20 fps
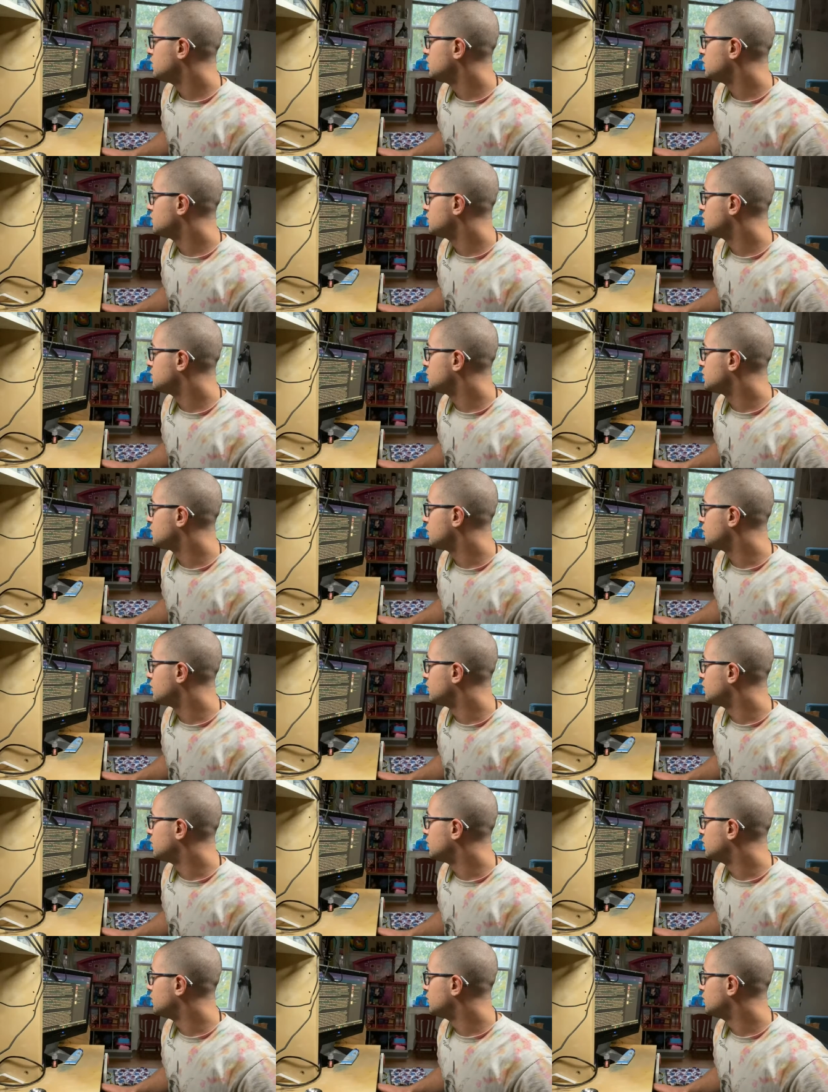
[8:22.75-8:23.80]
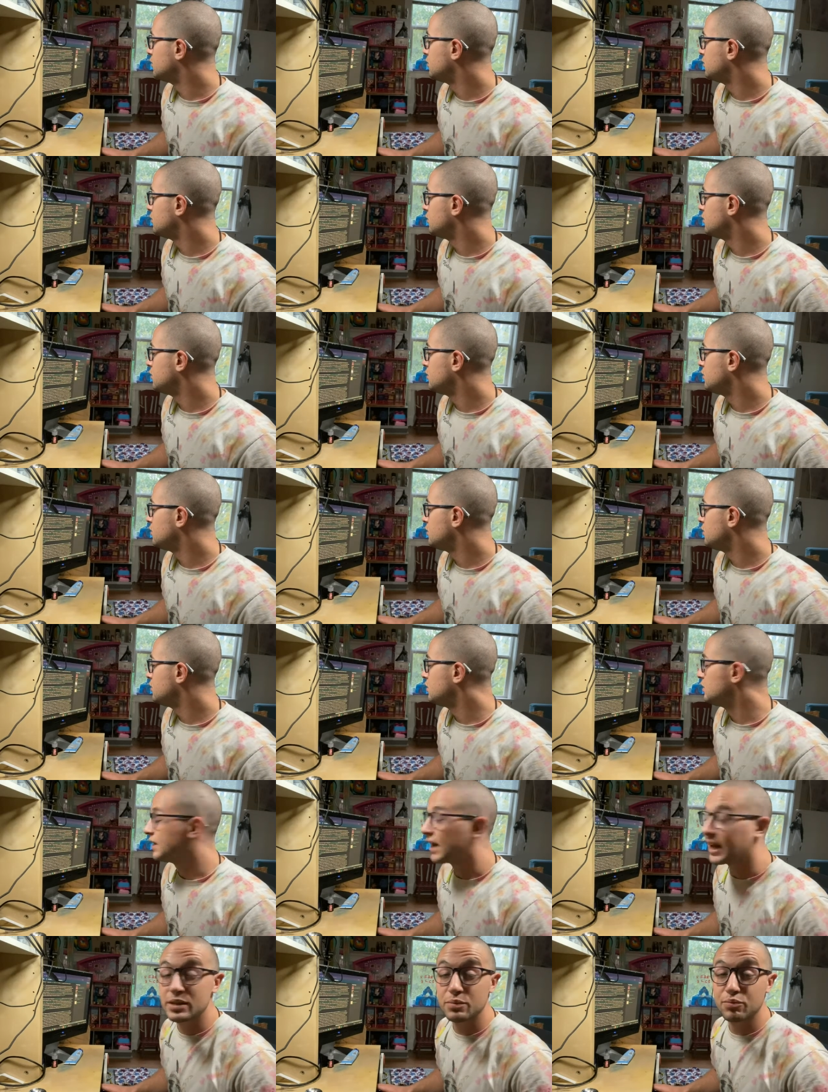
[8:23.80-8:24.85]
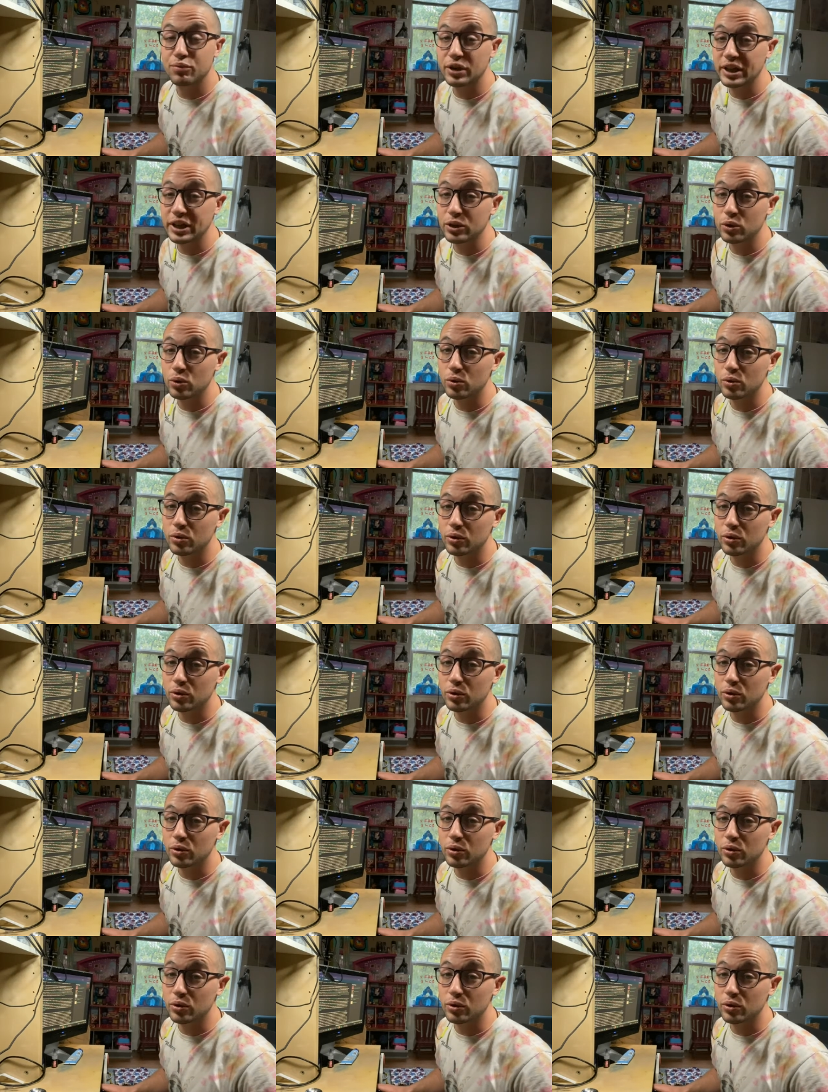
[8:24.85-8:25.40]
So that's pretty cool.